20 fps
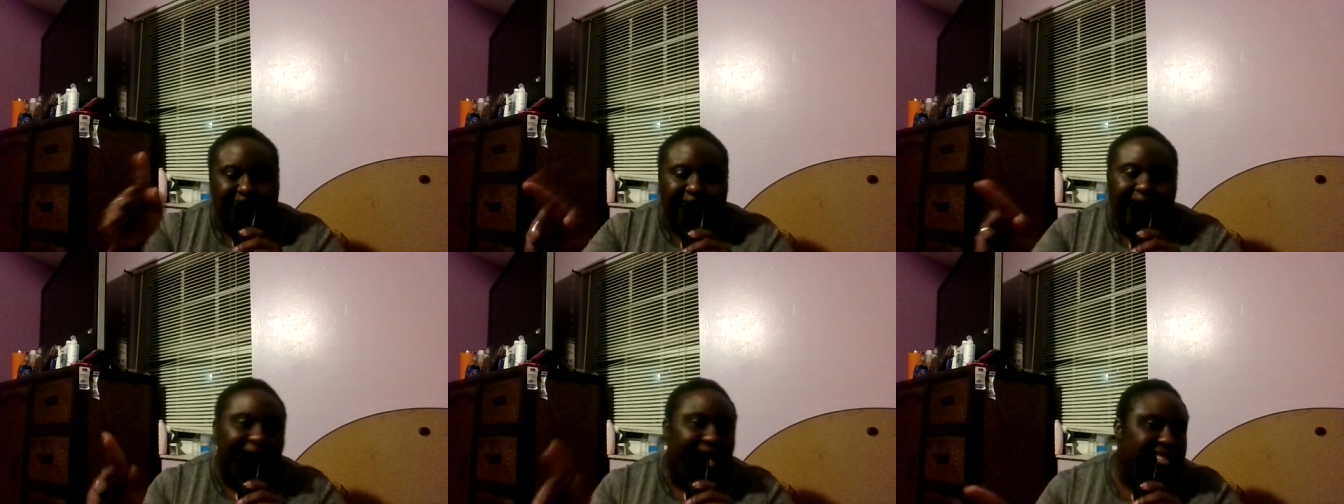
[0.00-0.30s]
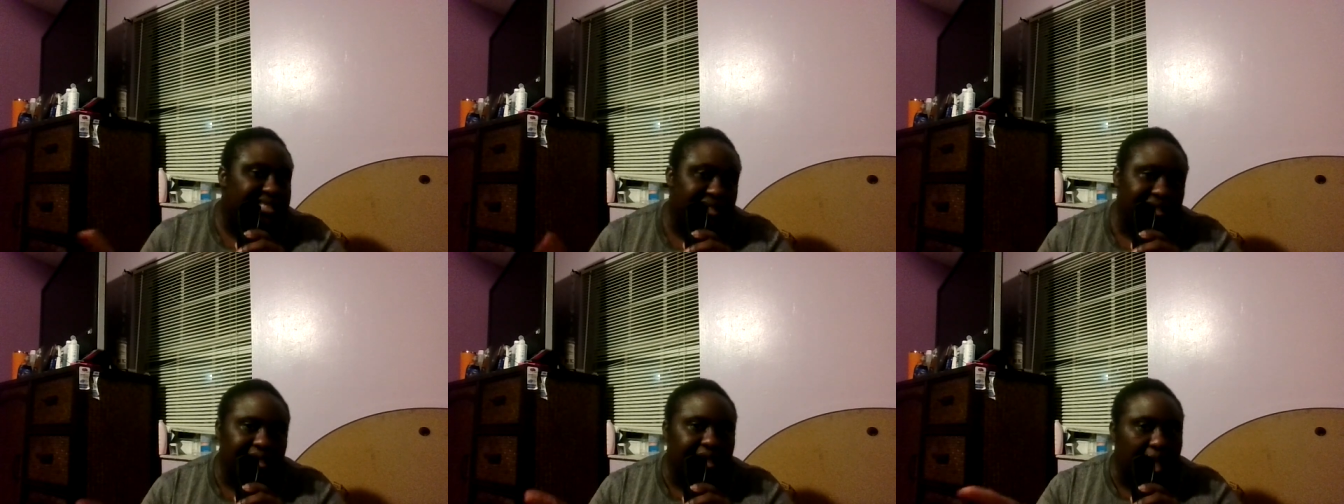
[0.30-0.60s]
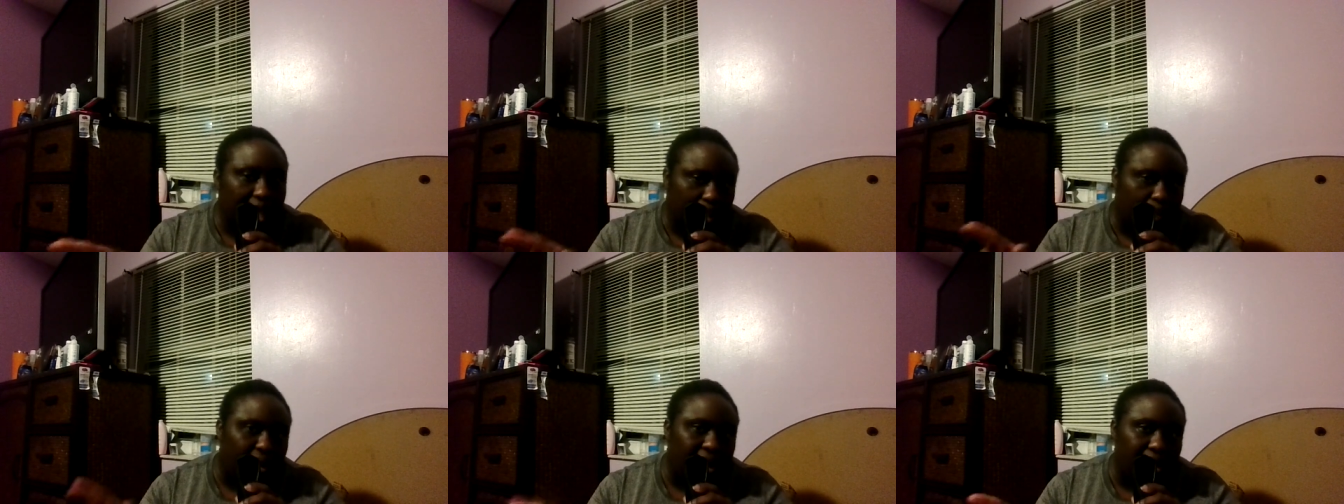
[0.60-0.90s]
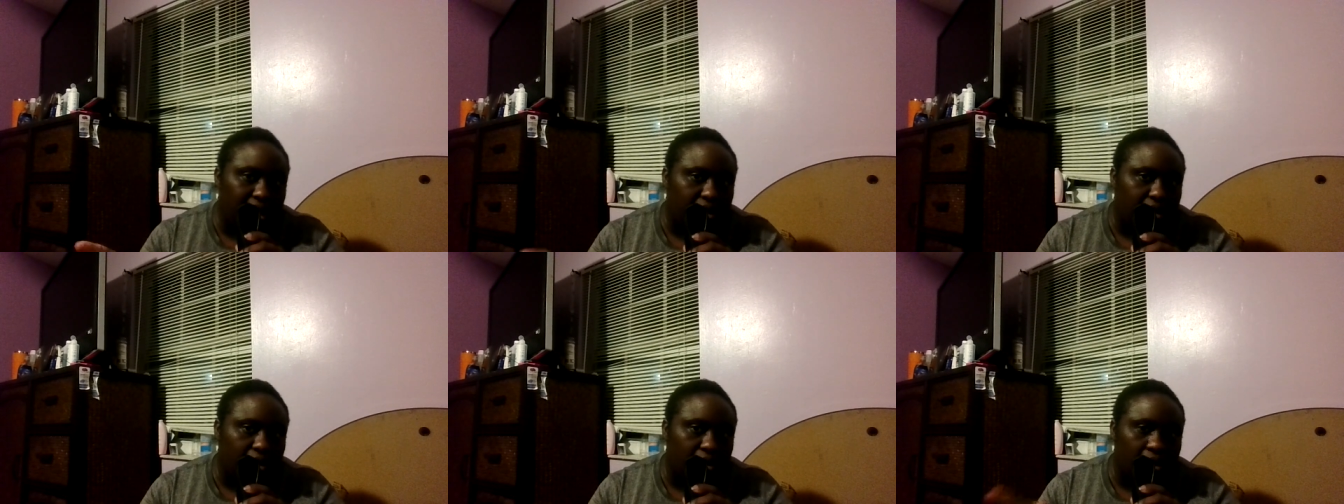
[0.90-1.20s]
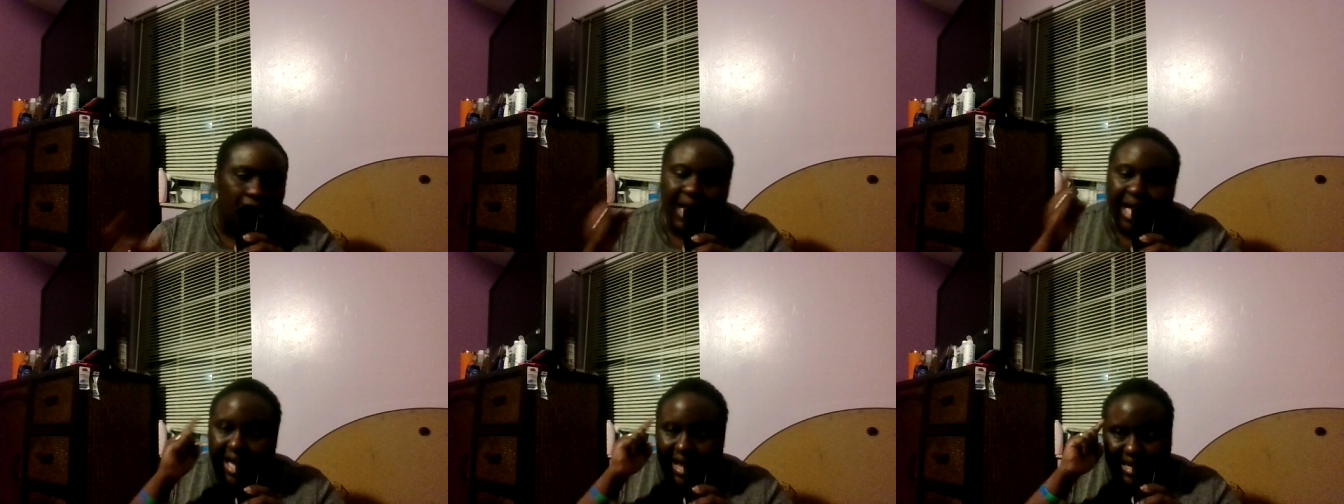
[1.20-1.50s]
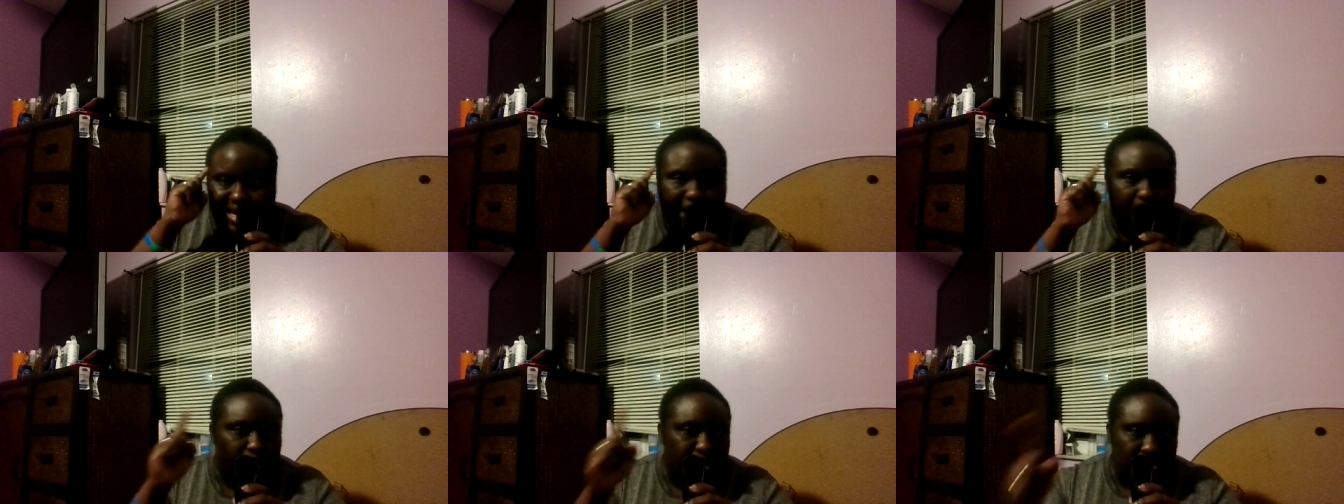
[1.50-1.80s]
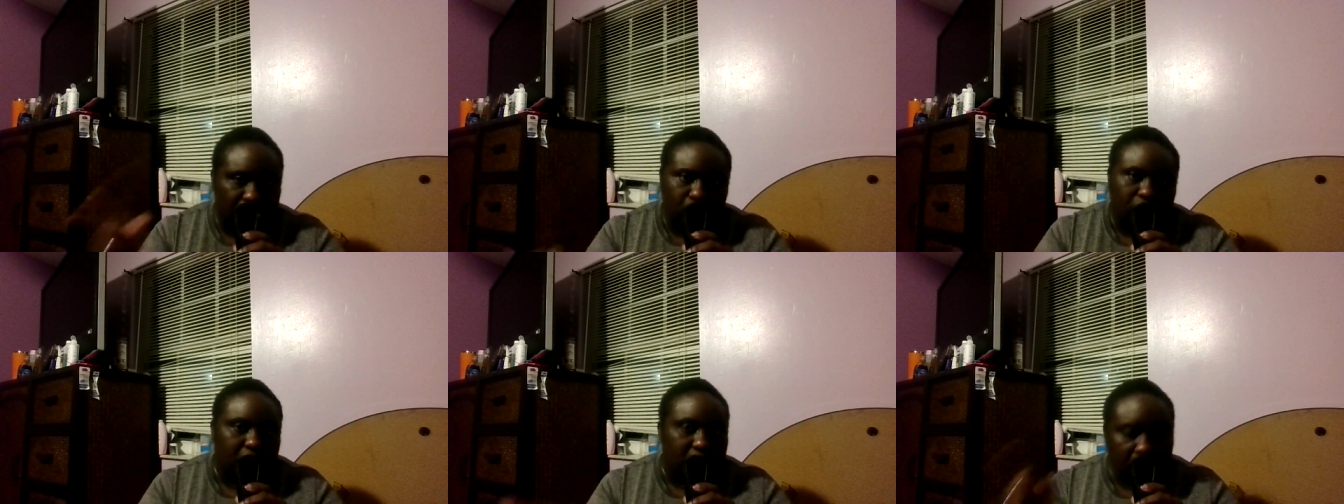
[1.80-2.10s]
acting a while ago, and I
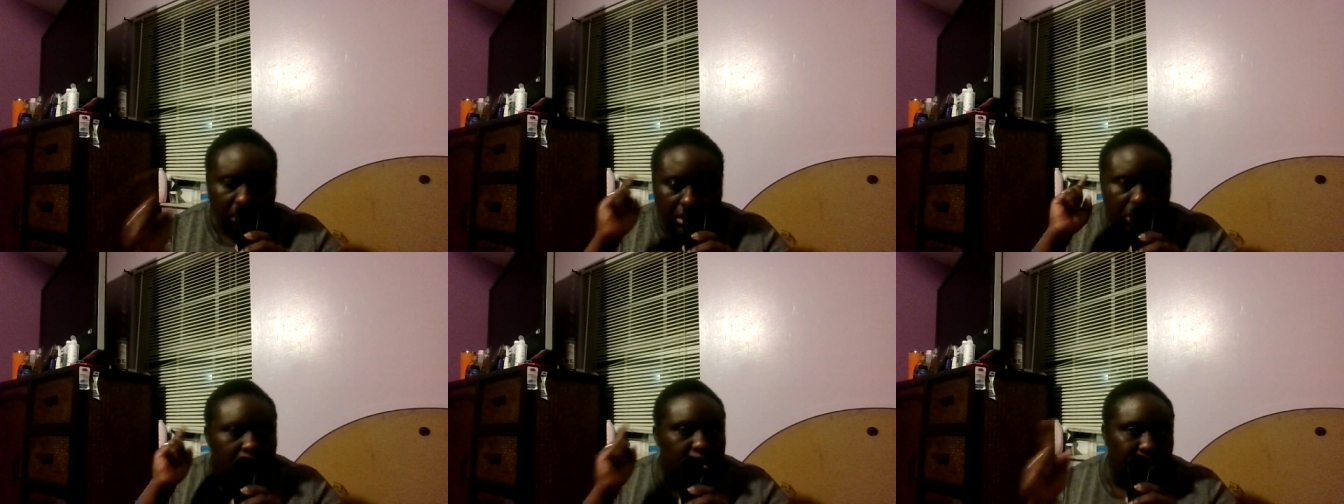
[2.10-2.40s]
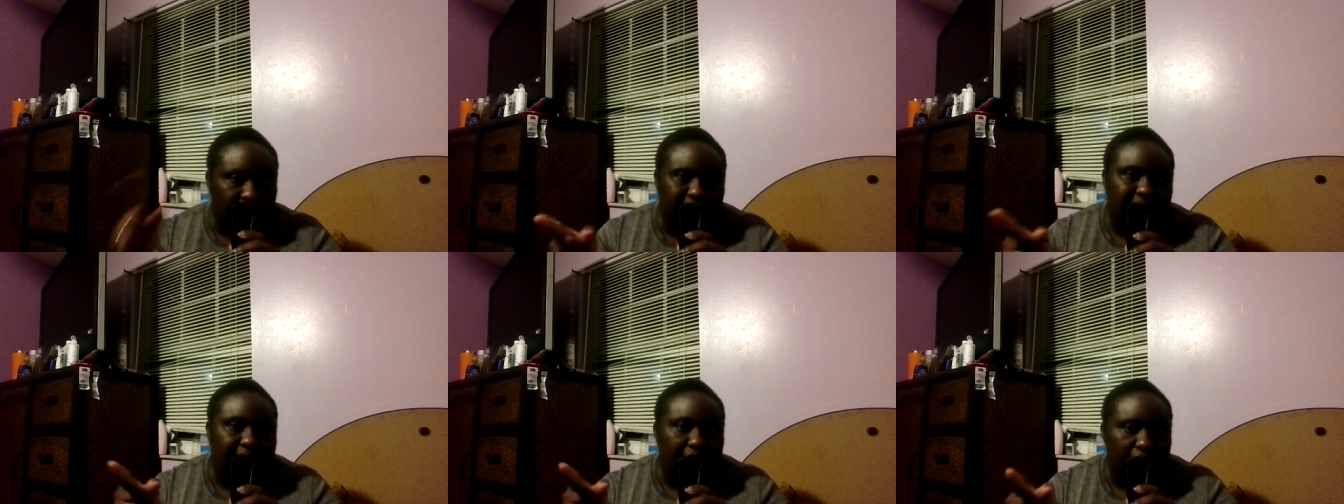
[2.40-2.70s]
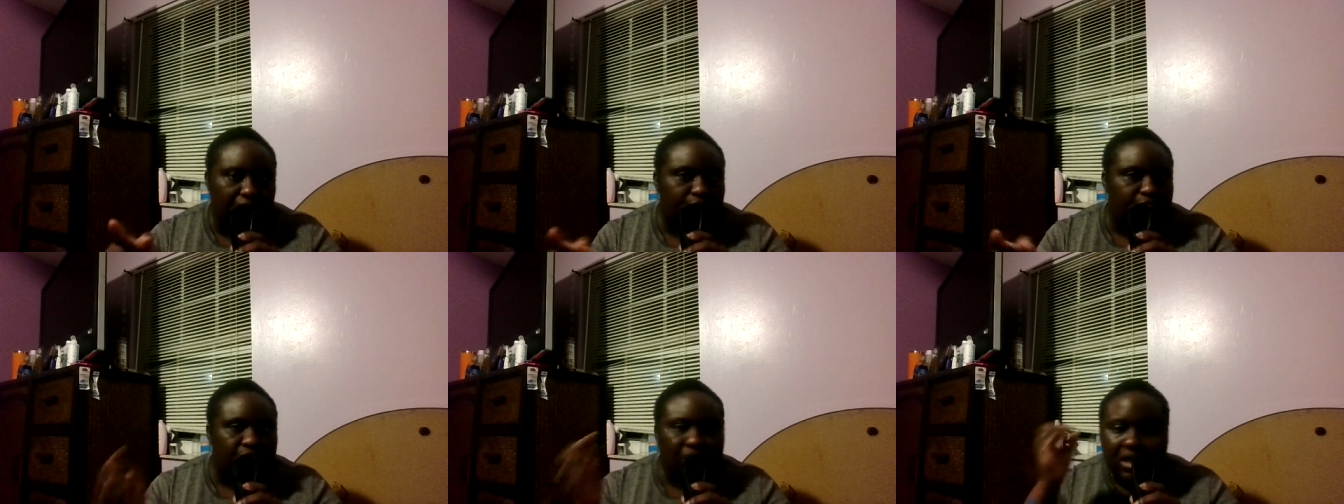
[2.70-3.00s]
was looking at her,